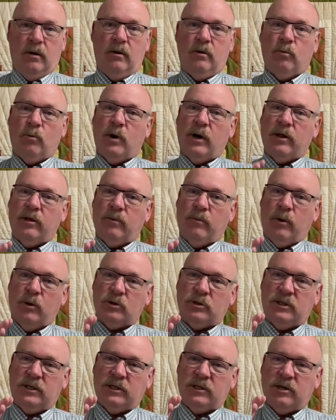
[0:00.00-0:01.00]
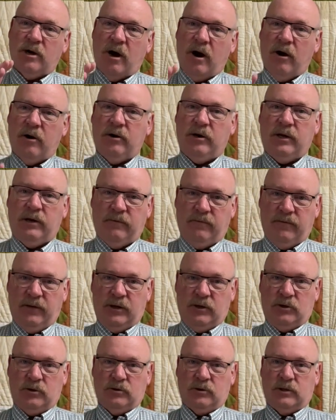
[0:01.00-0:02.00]
one of the most disheartening
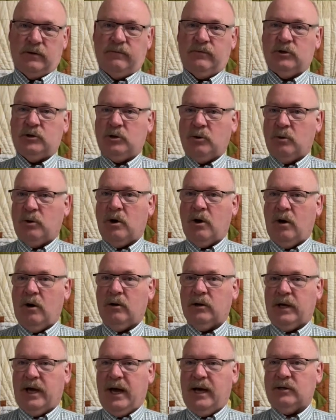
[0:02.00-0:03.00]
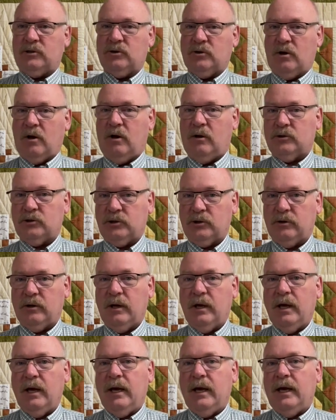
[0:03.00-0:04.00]
features of the so called cancel culture
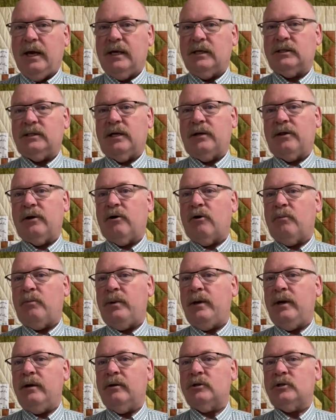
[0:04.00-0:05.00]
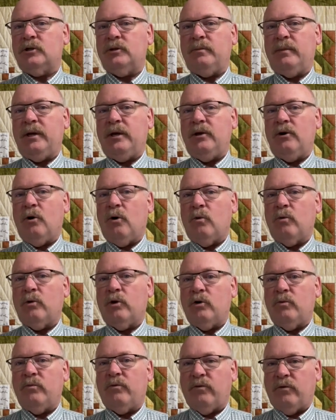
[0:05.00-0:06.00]
is that there appears to be no
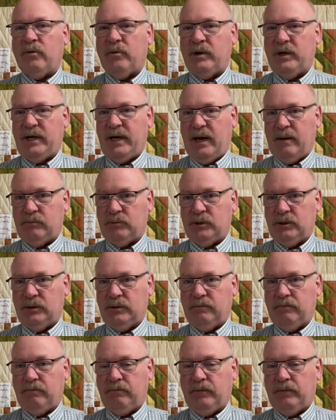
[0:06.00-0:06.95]
room for redemption.